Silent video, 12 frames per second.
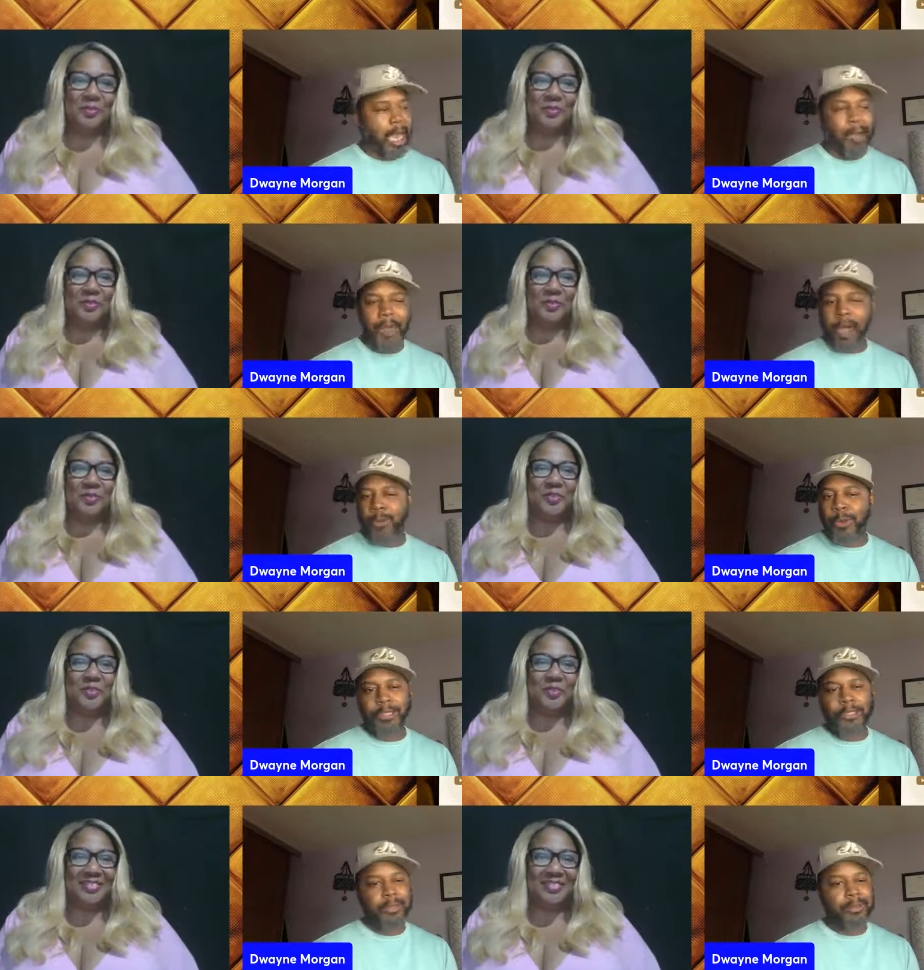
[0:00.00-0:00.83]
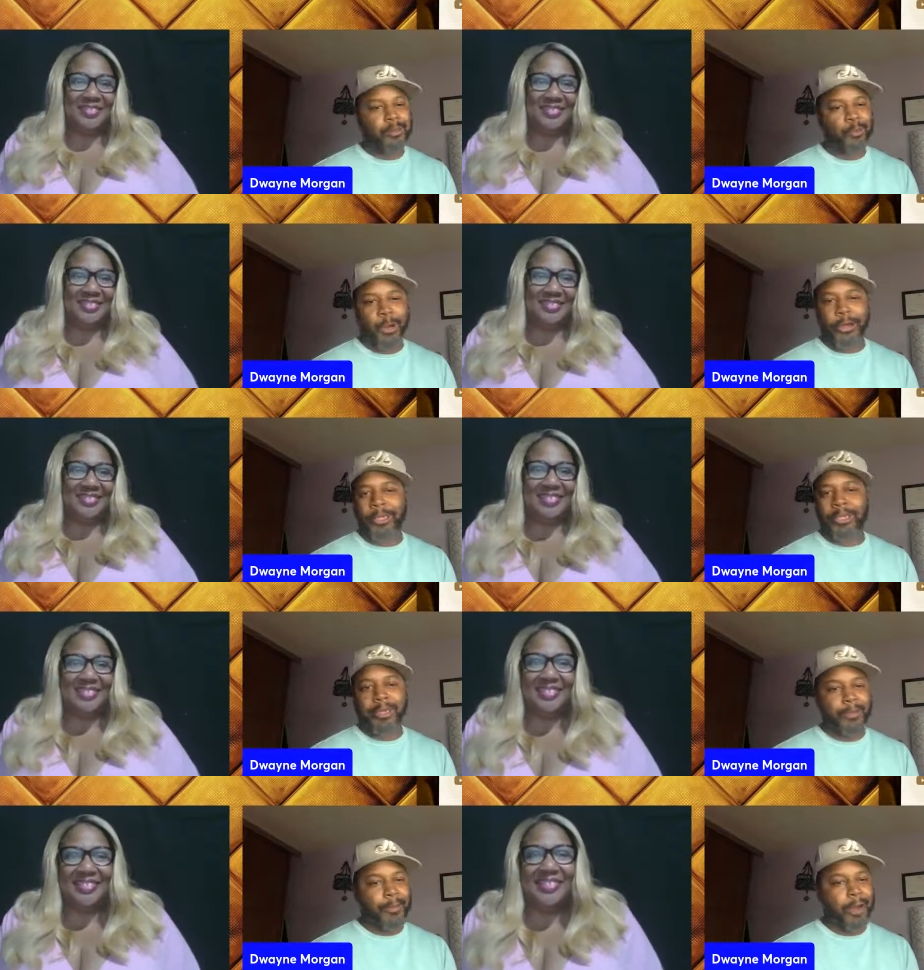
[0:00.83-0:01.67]
Speaker 1: I'm always
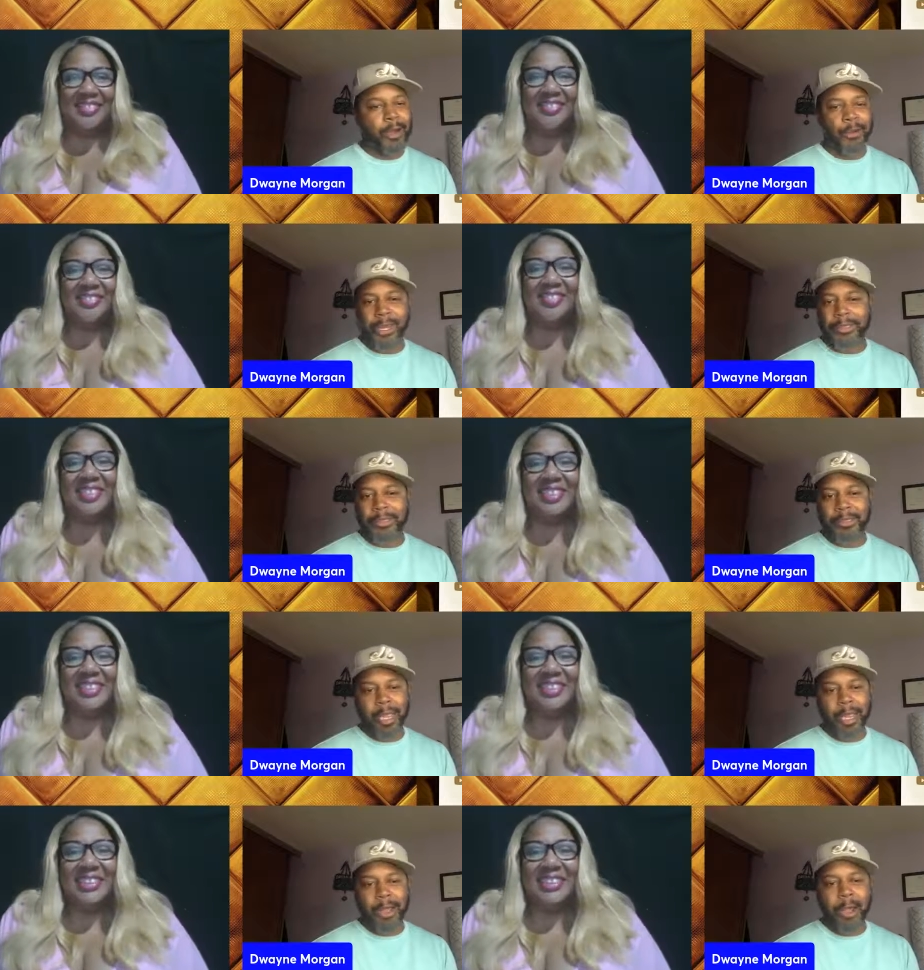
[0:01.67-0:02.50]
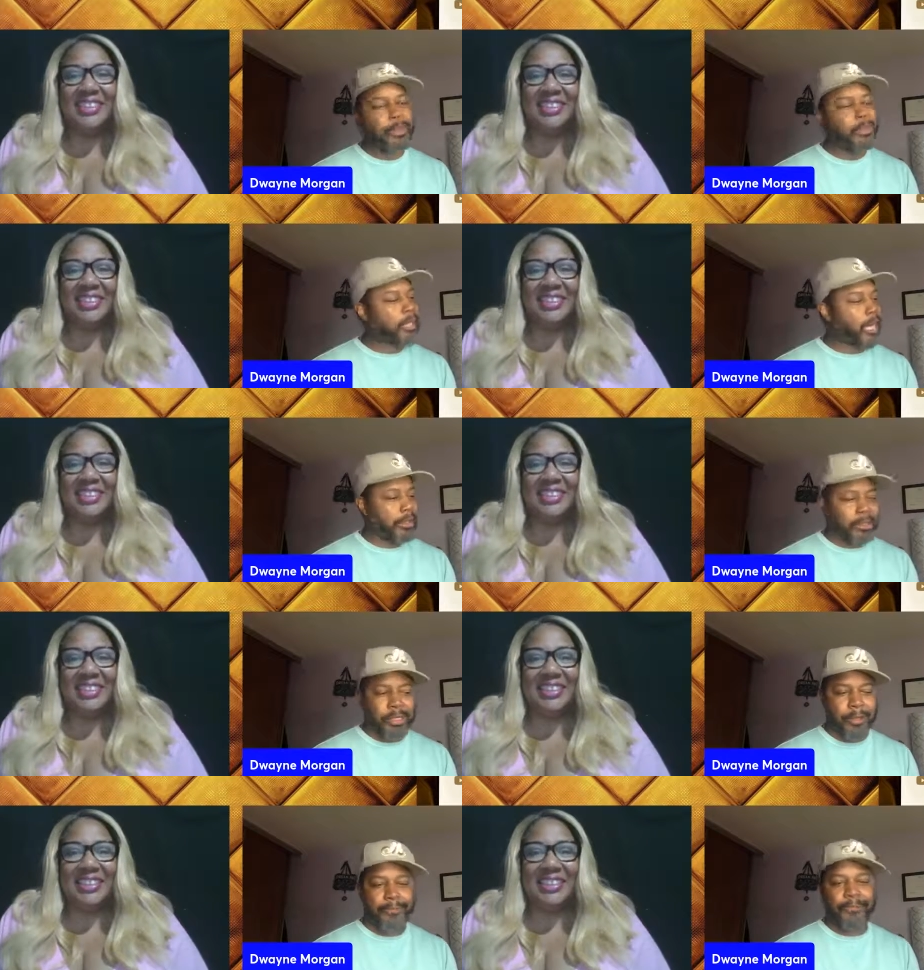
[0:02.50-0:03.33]
working. I'm always, I always
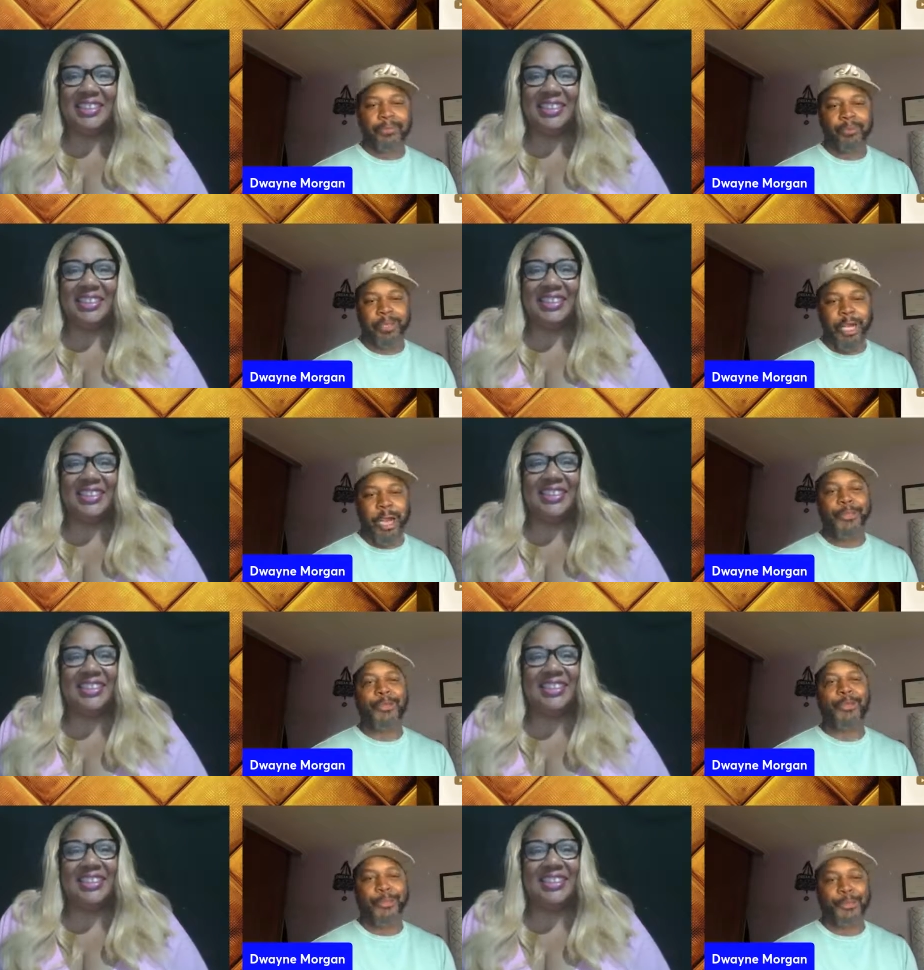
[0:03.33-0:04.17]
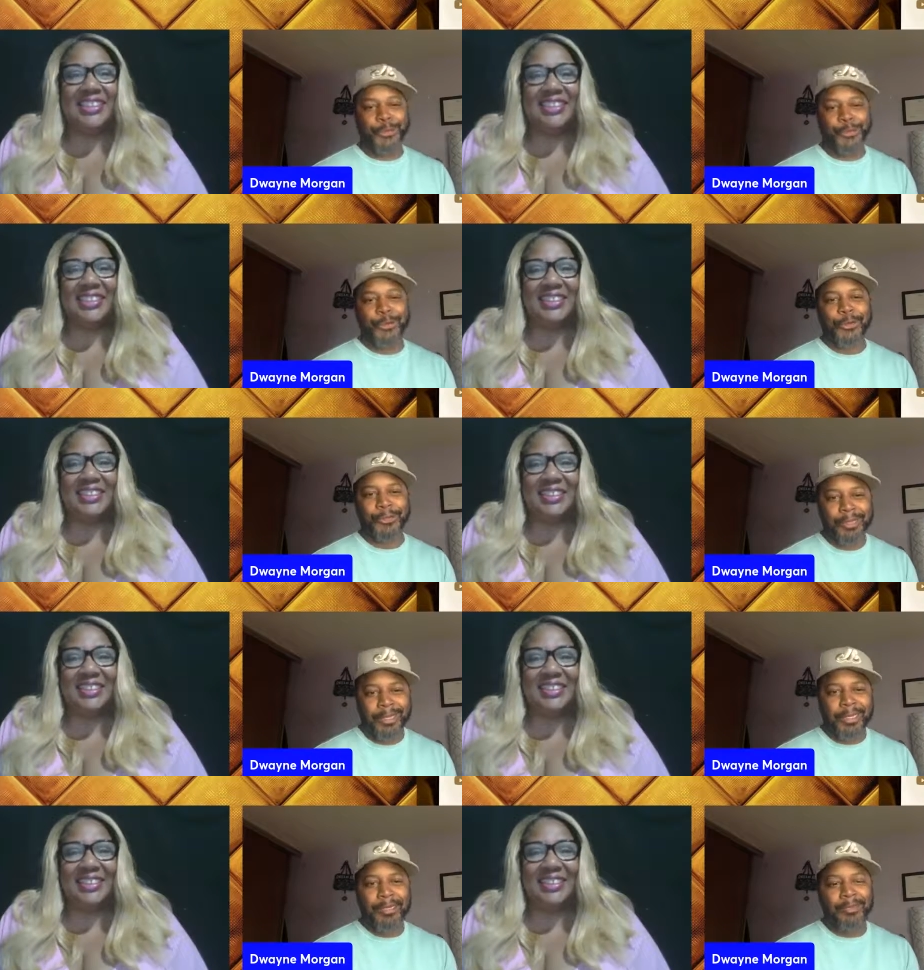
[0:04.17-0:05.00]
got stuff on the go. So
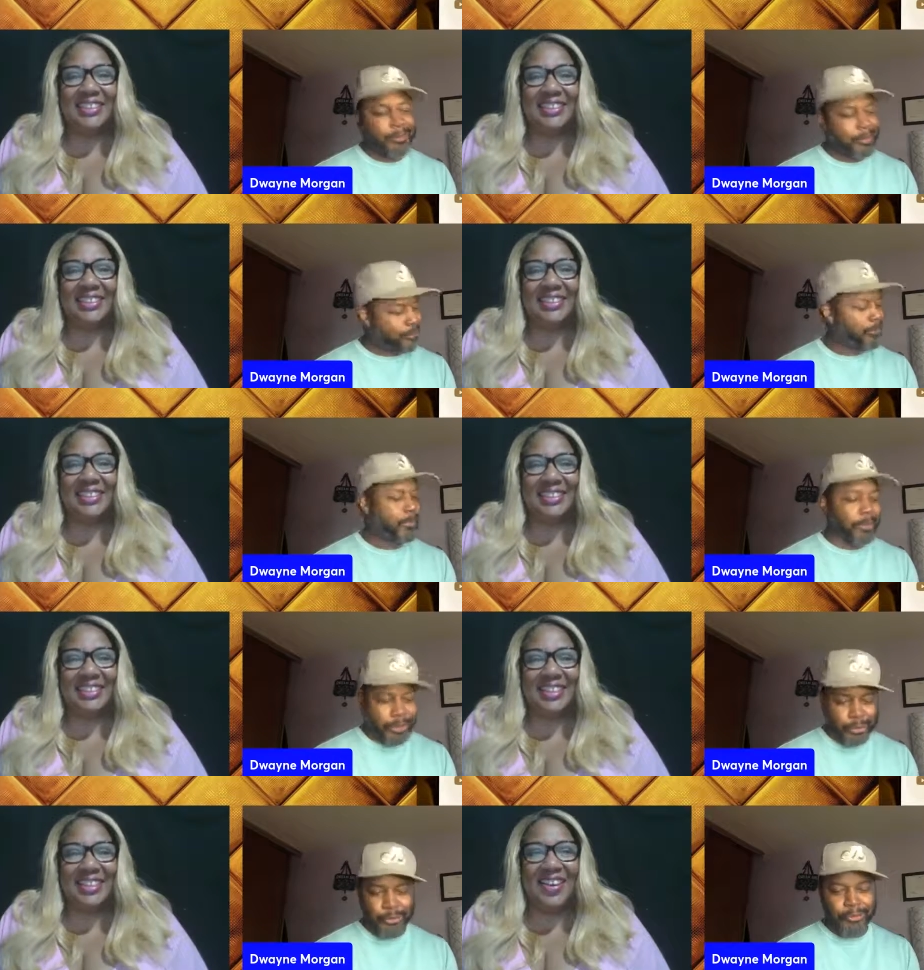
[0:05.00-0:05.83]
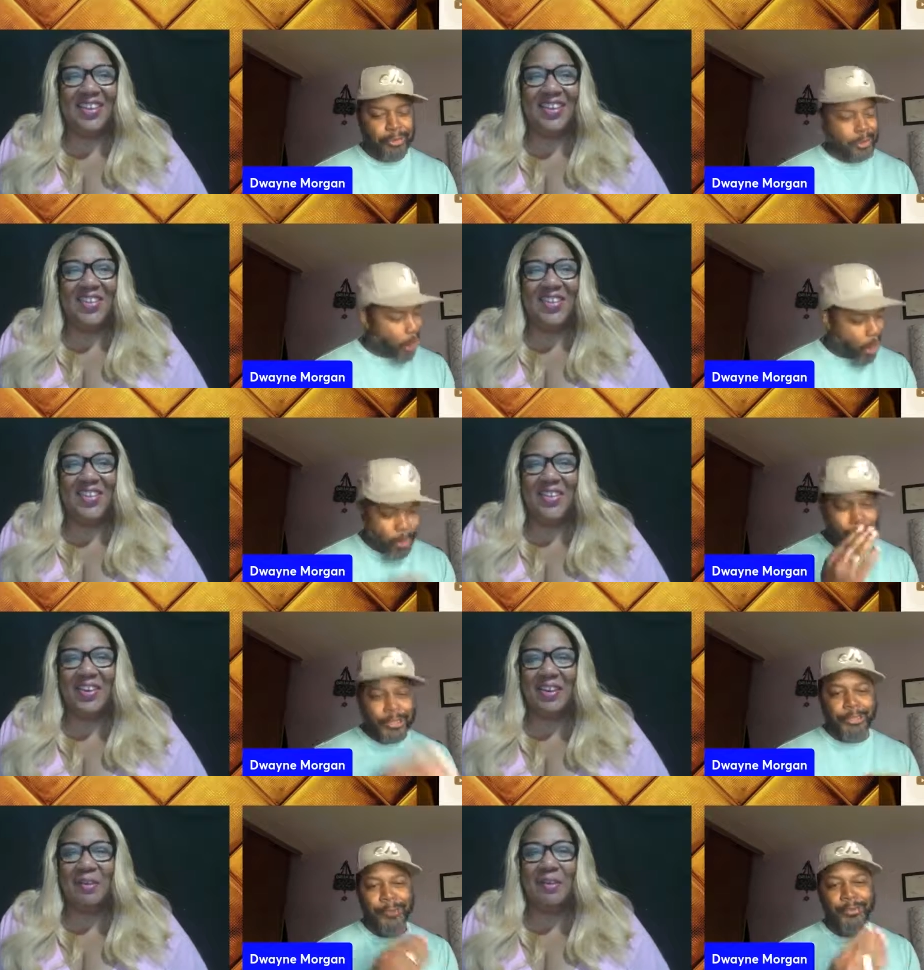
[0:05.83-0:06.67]
there's, oh. there's
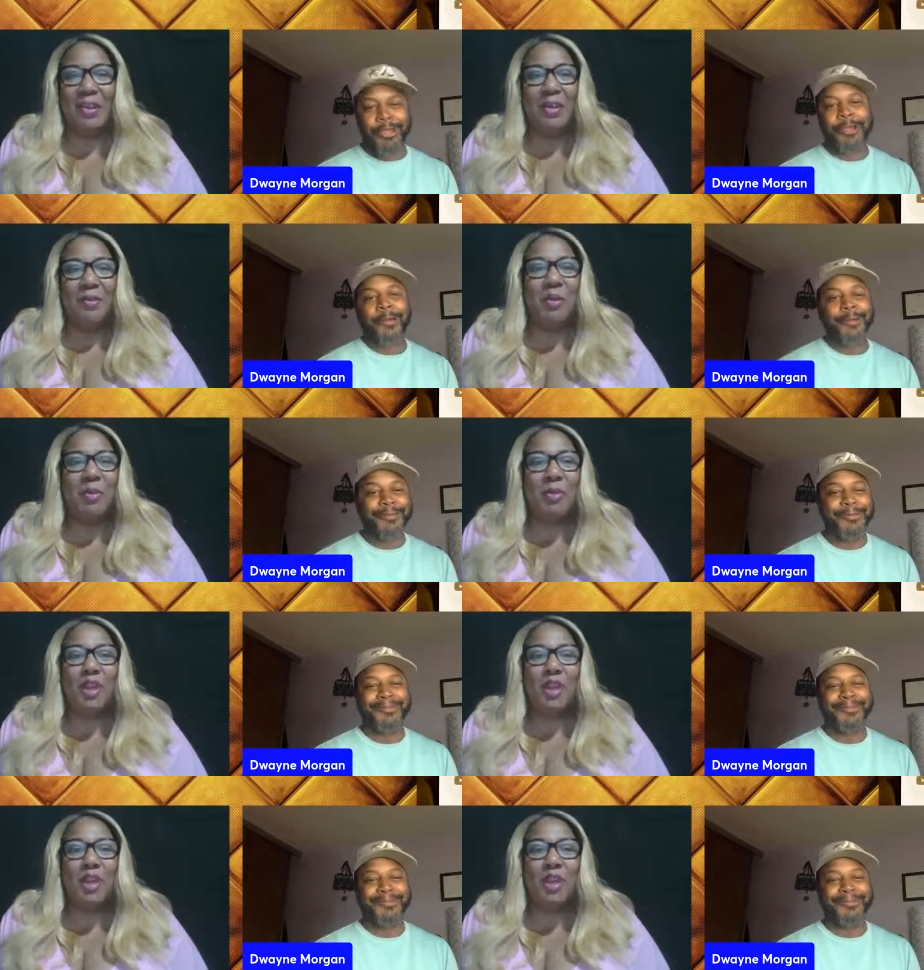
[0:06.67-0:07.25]
always something coming.